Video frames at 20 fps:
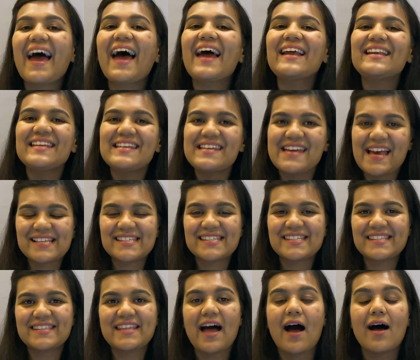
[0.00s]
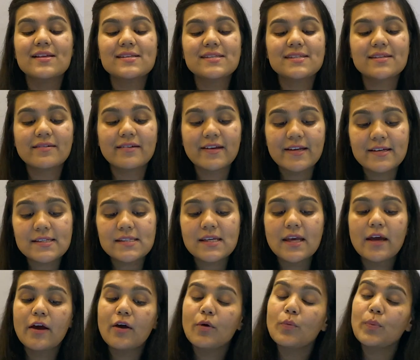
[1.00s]
And yes, the answer is
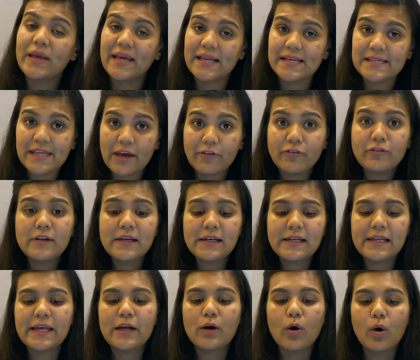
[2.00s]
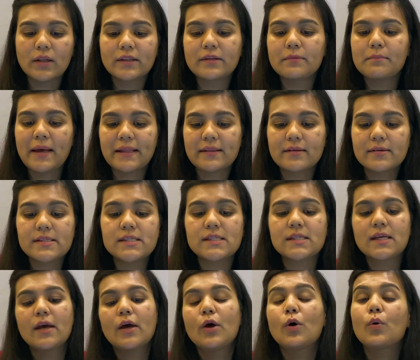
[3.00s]
we can definitely call the
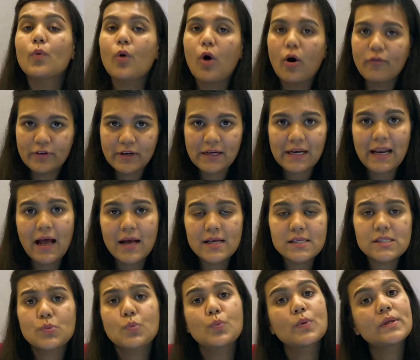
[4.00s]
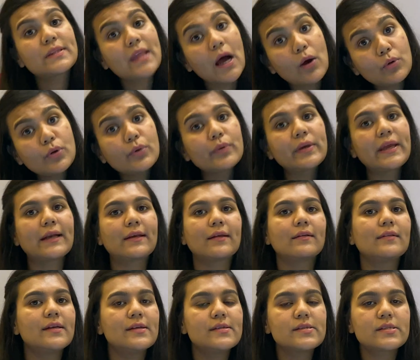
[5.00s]
methods of a class without
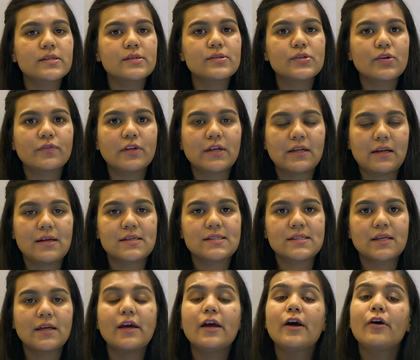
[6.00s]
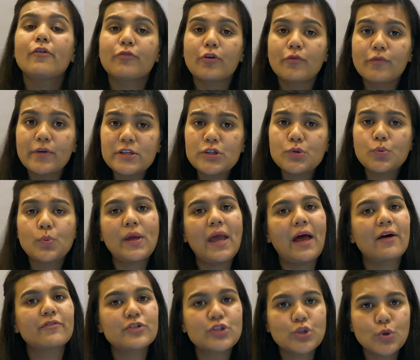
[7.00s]
creating the instance of the class, for which we
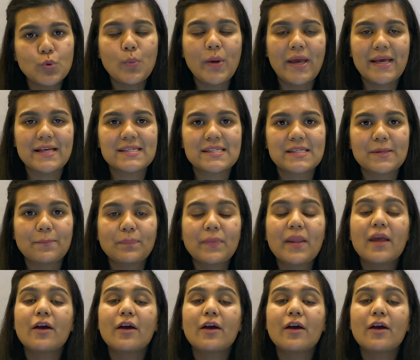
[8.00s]
have two ways.